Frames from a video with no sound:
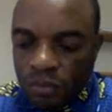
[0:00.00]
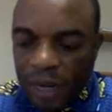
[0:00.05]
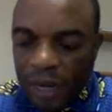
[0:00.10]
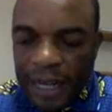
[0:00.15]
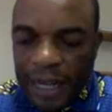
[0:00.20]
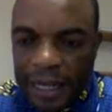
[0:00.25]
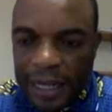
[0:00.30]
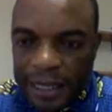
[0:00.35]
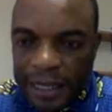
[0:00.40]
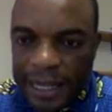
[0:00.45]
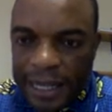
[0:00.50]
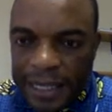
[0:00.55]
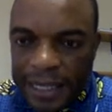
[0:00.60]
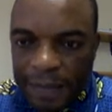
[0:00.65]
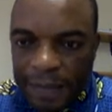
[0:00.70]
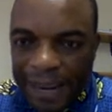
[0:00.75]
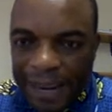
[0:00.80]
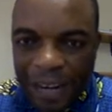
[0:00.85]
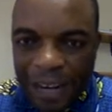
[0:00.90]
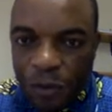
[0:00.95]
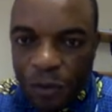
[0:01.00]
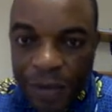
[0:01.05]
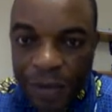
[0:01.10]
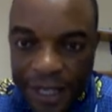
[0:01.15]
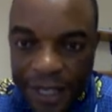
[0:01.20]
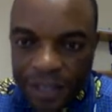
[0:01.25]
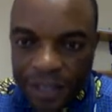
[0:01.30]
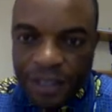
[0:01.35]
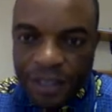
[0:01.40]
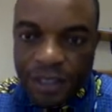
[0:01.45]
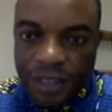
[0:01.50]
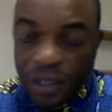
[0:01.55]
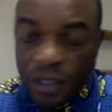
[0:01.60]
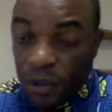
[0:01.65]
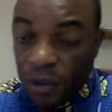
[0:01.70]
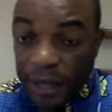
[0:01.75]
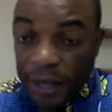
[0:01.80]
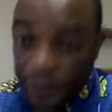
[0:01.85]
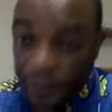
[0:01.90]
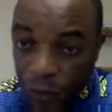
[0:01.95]
undertake some calculations
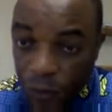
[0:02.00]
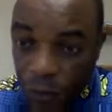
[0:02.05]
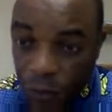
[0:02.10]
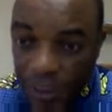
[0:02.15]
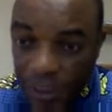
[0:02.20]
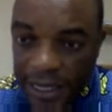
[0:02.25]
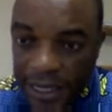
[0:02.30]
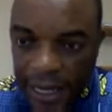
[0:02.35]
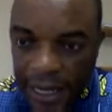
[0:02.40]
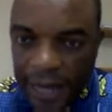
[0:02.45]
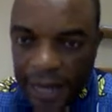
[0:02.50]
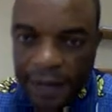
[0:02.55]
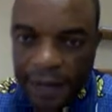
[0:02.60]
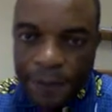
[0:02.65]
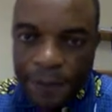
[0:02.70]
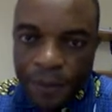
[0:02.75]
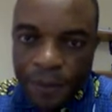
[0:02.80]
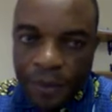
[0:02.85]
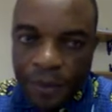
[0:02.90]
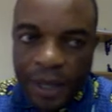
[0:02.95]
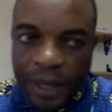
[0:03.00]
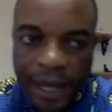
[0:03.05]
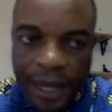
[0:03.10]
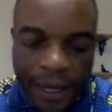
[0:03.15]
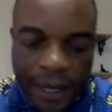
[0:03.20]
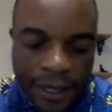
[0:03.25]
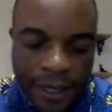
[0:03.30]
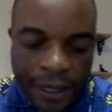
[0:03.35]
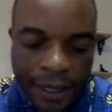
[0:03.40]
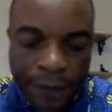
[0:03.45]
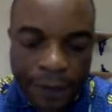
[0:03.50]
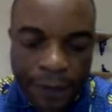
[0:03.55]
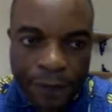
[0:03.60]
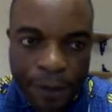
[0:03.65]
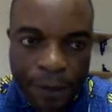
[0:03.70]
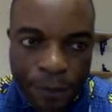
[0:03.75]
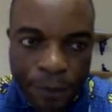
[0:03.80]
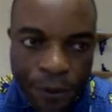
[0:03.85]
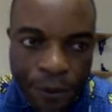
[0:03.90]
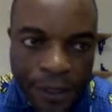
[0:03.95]
or even to design an
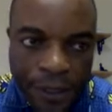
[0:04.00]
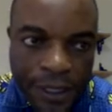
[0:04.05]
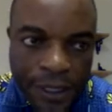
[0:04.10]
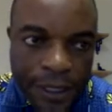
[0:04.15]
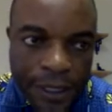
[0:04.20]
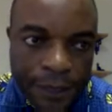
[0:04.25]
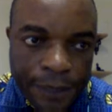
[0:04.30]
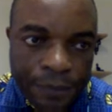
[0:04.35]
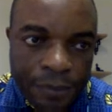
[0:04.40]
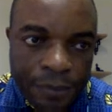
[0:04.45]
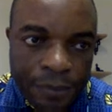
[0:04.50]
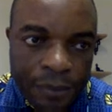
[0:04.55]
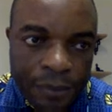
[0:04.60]
evaporator.